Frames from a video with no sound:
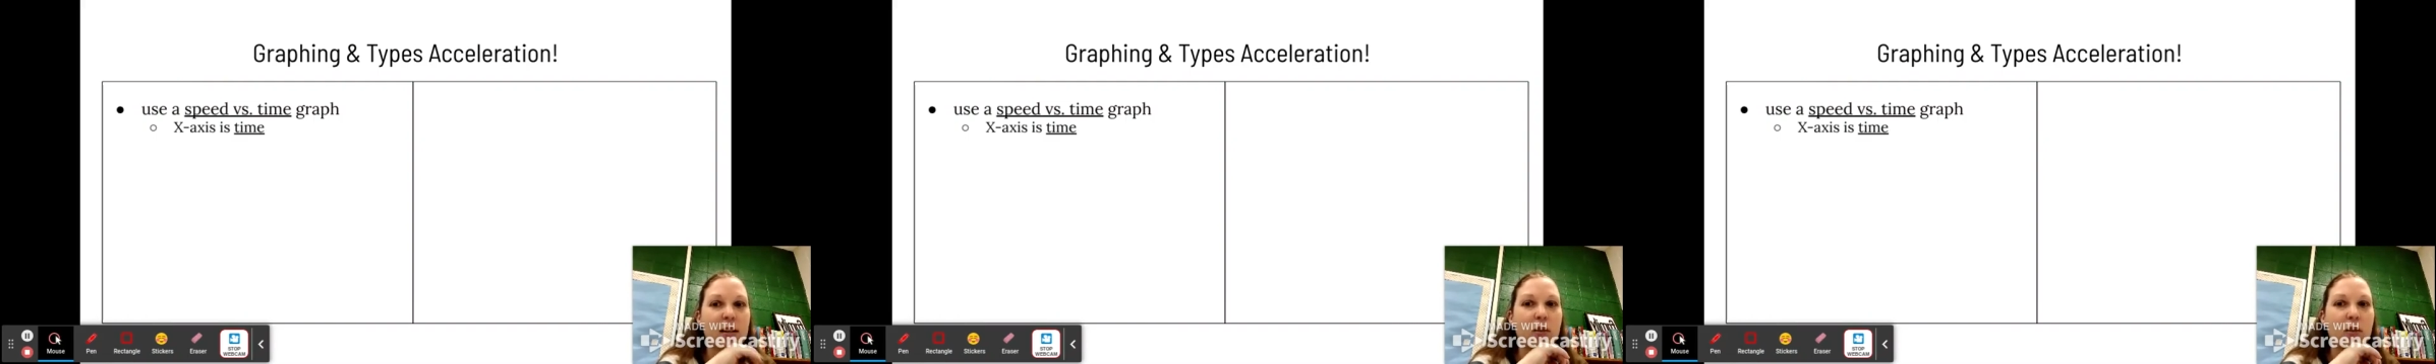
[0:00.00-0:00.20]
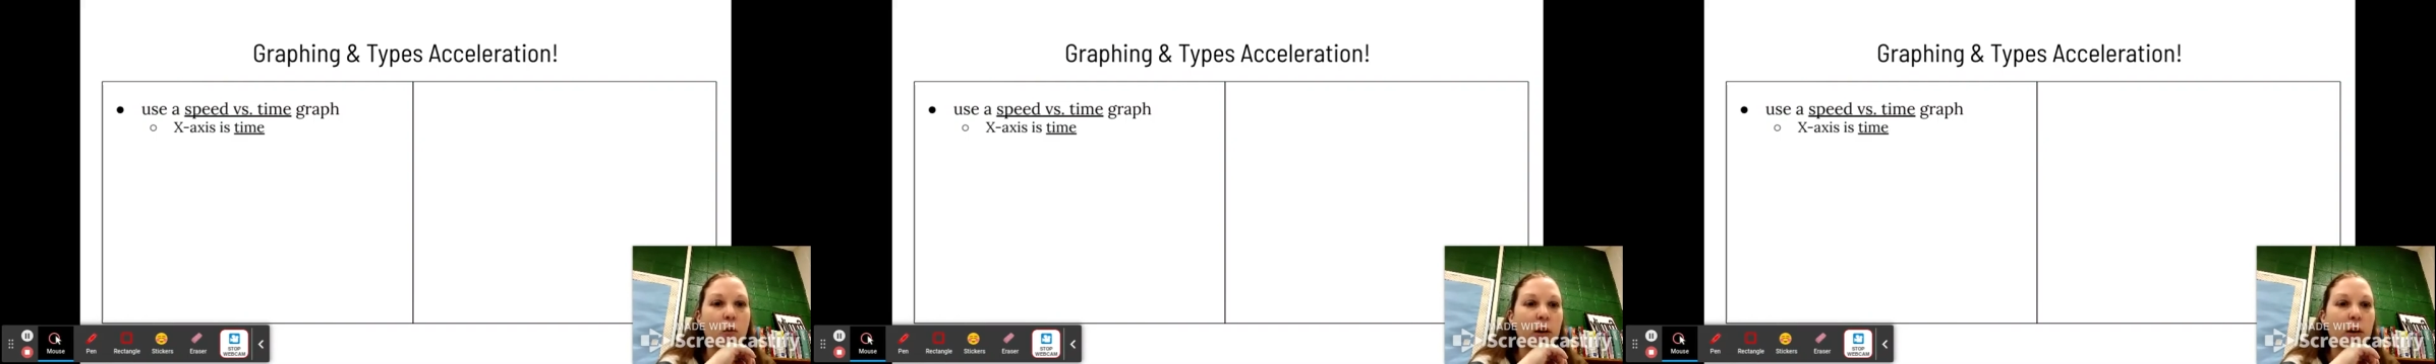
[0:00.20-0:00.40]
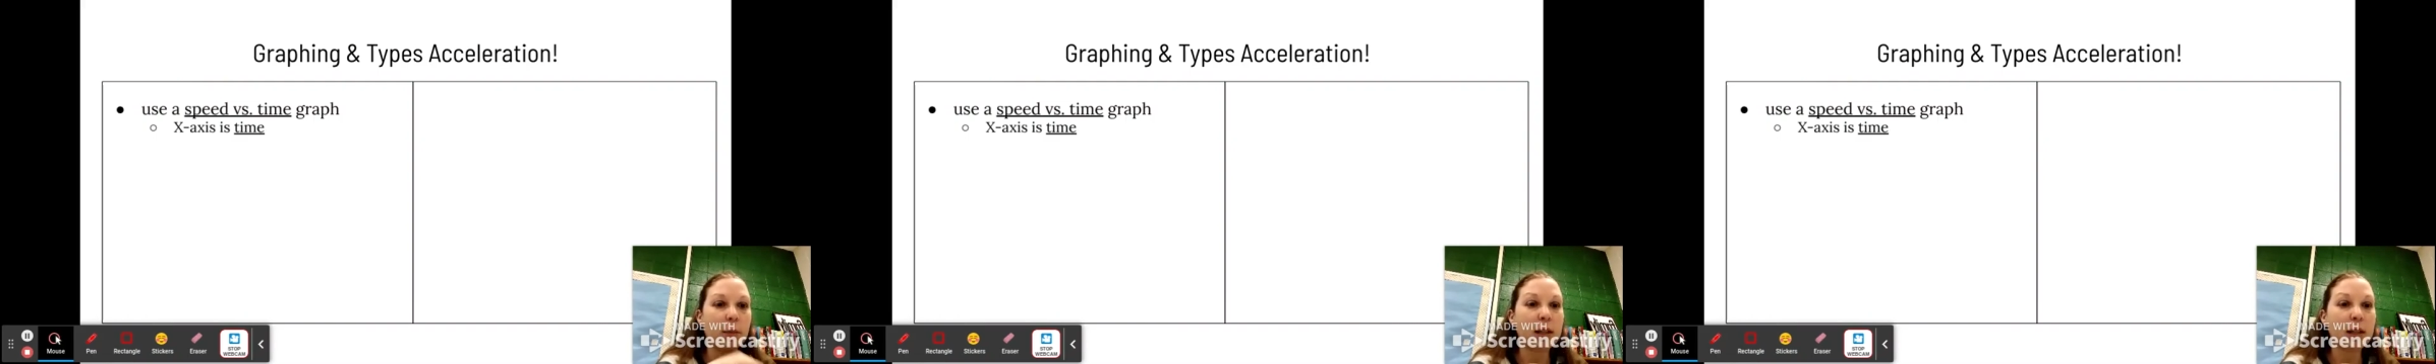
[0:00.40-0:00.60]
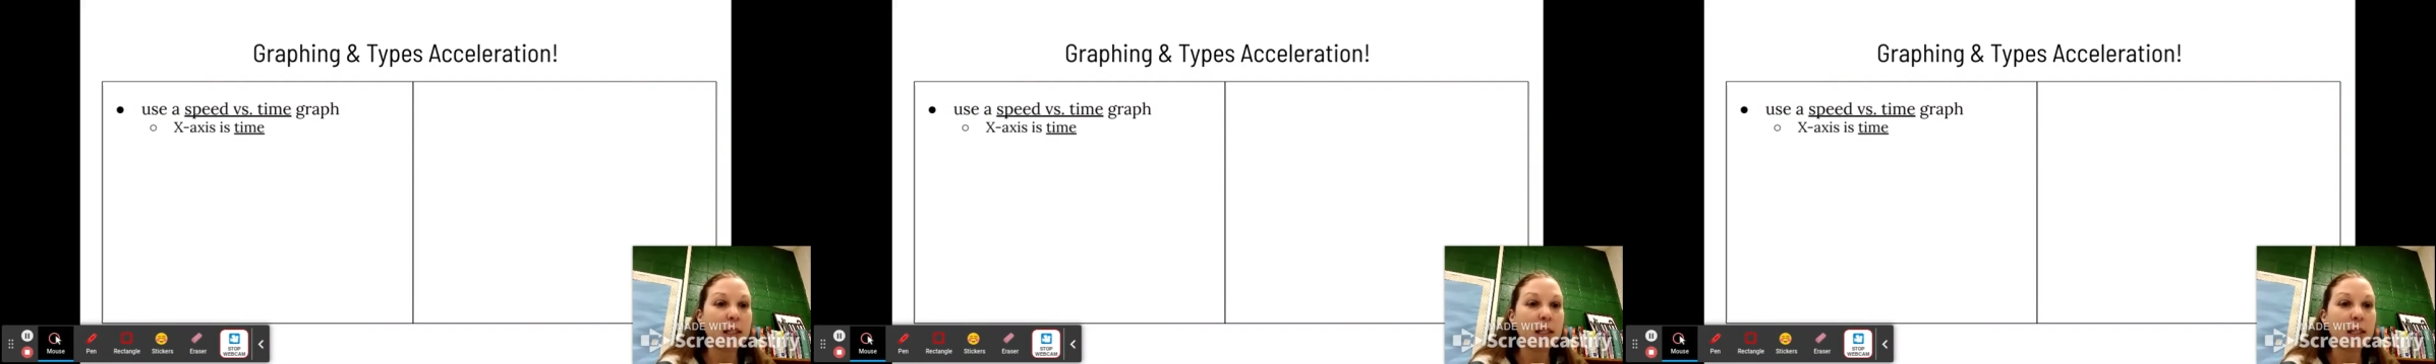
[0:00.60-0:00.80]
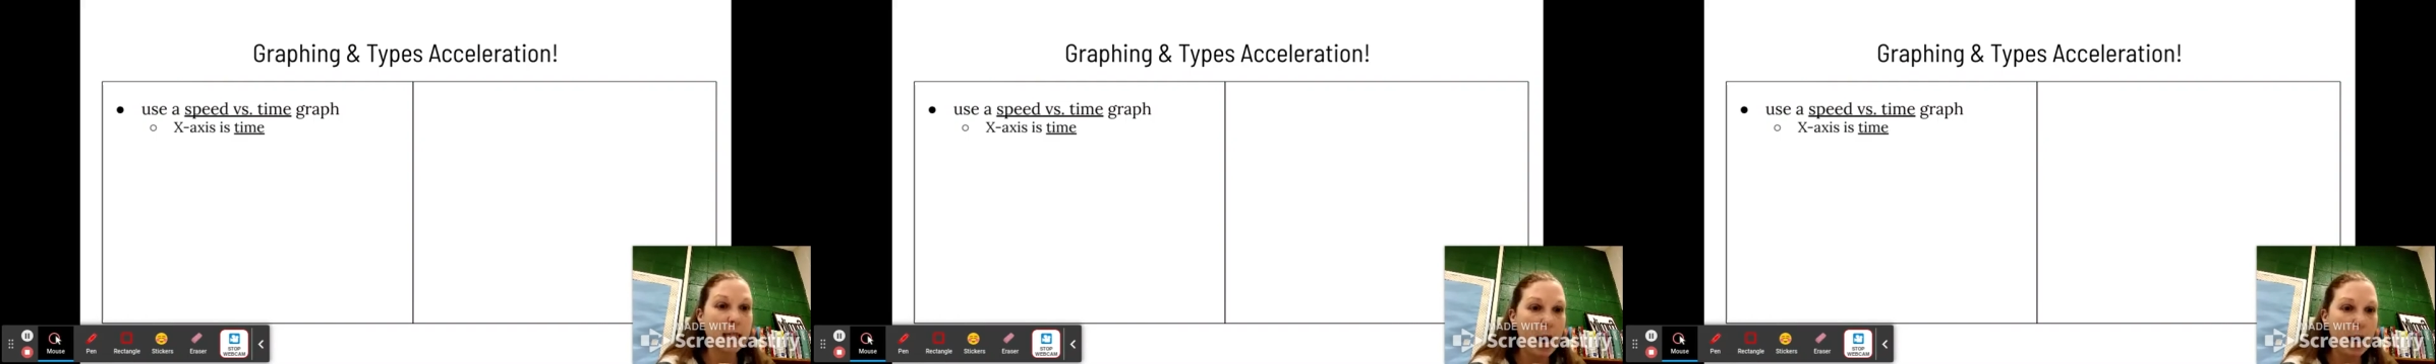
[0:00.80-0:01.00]
is going to be the
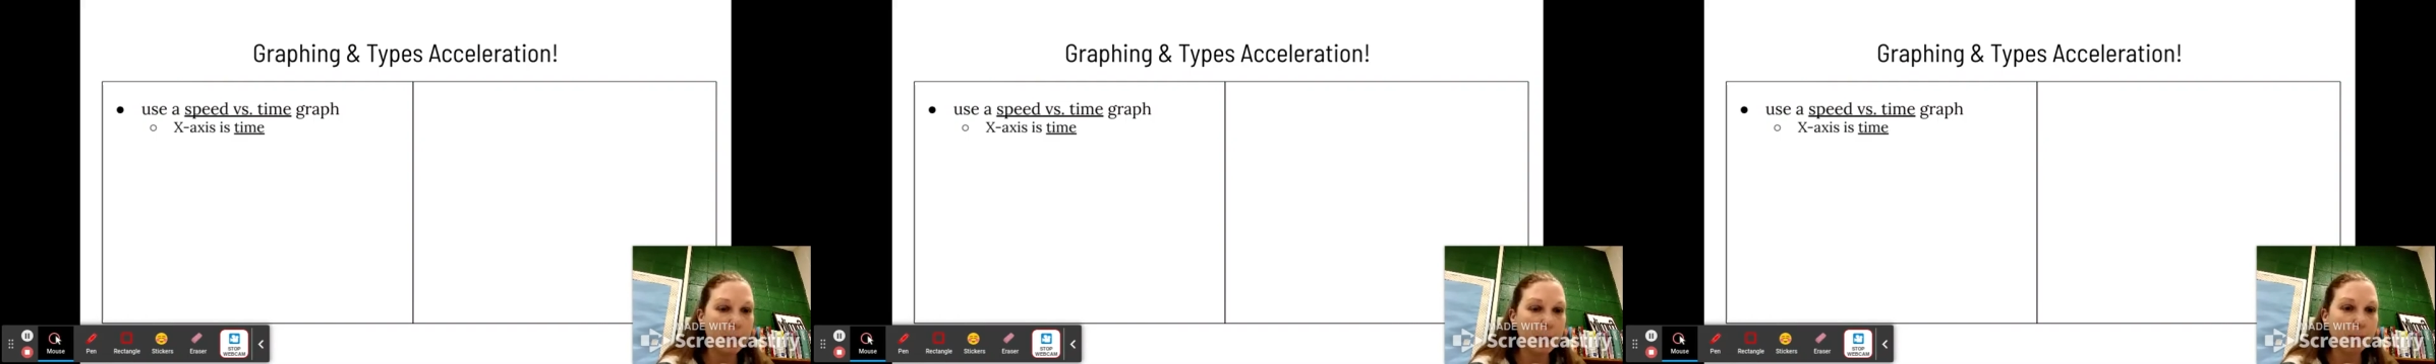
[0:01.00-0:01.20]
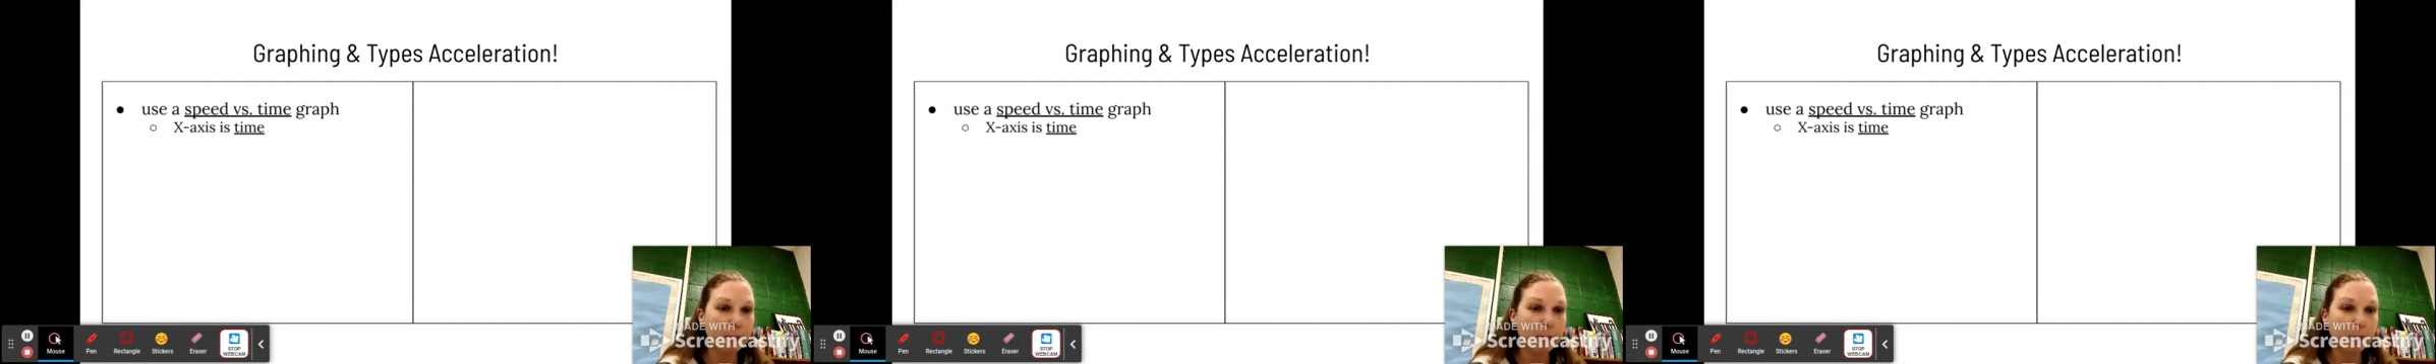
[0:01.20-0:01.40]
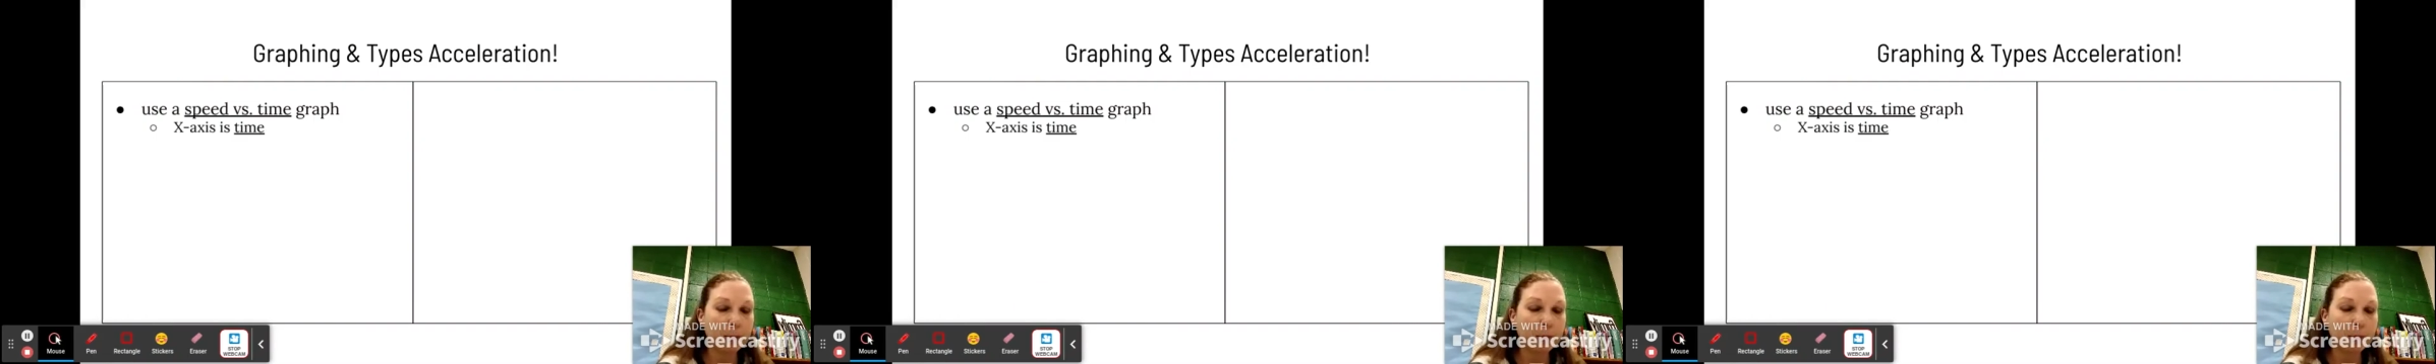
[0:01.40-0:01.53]
time.